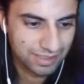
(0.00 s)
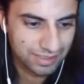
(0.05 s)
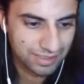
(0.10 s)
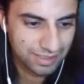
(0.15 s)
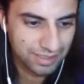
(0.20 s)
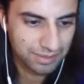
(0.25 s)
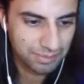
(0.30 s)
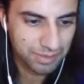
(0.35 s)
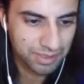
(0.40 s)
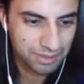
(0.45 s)

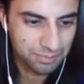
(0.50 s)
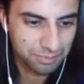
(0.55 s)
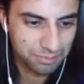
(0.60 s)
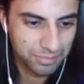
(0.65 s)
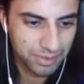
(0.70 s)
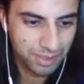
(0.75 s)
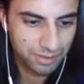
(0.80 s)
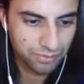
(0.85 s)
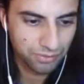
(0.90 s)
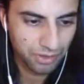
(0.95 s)
There's going to be
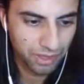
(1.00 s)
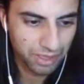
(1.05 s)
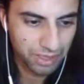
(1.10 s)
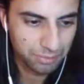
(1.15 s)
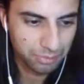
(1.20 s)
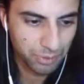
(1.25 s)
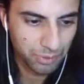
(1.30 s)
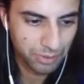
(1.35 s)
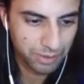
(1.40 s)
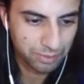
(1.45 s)
some big
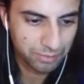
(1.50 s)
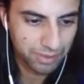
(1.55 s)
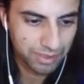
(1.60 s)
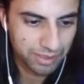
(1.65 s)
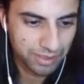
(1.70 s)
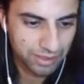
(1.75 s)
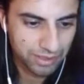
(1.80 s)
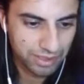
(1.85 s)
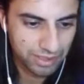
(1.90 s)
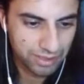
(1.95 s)
fire
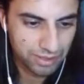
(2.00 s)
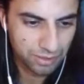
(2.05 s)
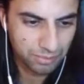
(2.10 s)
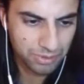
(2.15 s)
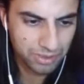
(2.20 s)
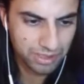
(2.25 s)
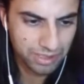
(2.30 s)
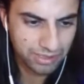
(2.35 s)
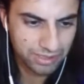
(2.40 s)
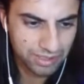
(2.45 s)
Pokemon here. He's
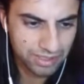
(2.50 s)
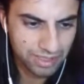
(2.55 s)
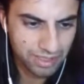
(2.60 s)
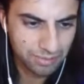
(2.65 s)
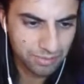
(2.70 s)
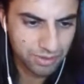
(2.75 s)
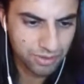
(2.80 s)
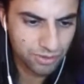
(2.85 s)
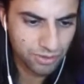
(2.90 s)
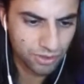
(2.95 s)
almost like the
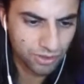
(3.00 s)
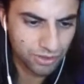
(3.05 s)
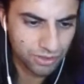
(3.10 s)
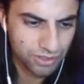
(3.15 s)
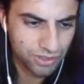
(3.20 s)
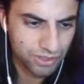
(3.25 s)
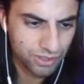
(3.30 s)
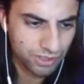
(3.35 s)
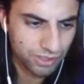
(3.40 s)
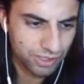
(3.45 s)
same as
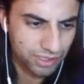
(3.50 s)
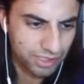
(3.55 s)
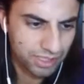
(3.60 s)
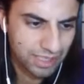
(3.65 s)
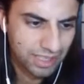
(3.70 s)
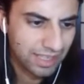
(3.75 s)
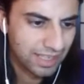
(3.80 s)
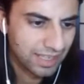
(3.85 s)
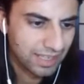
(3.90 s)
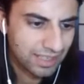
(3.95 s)

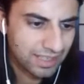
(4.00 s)
Charizard.